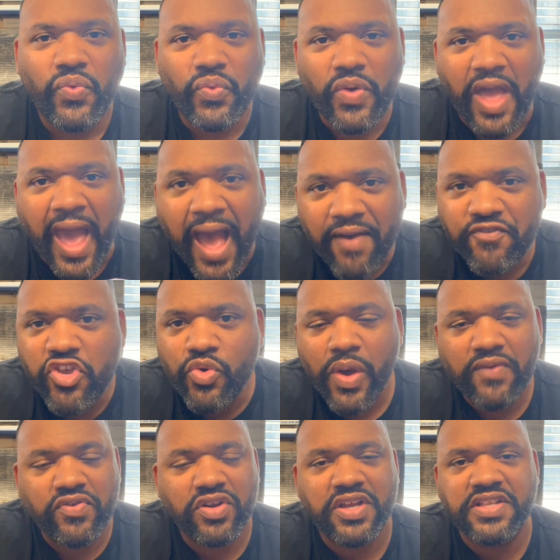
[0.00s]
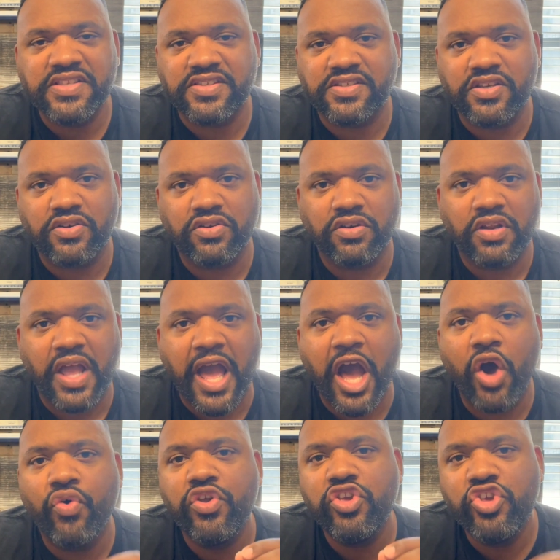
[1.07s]
Have you ever considered
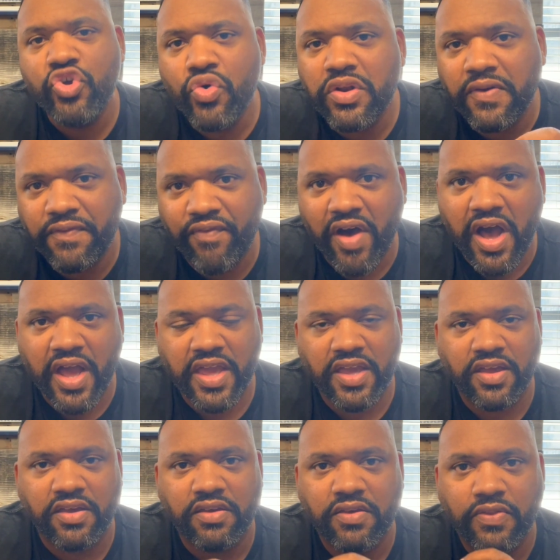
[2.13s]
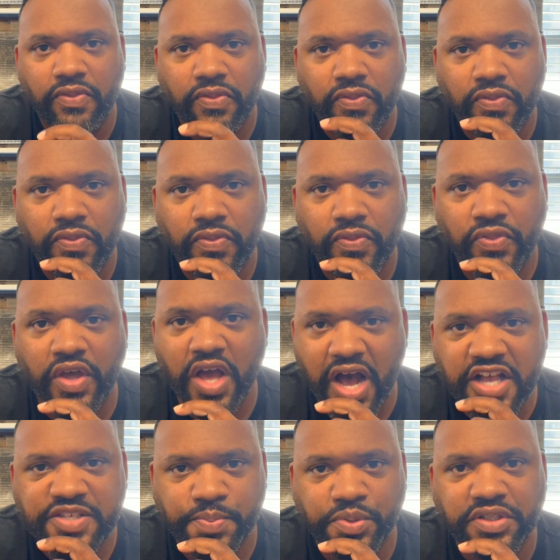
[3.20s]
how unifying the
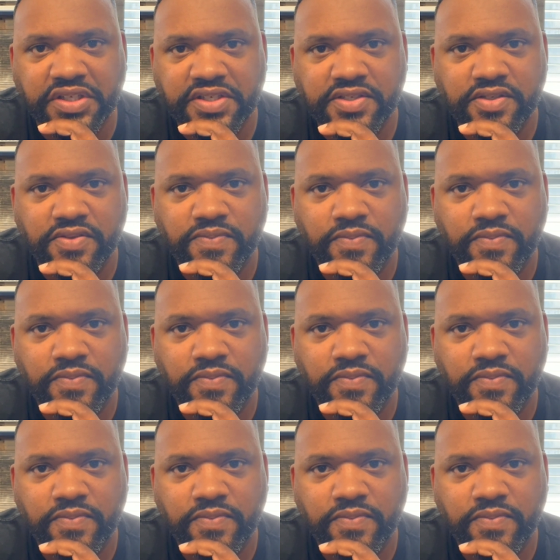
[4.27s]
gospel is?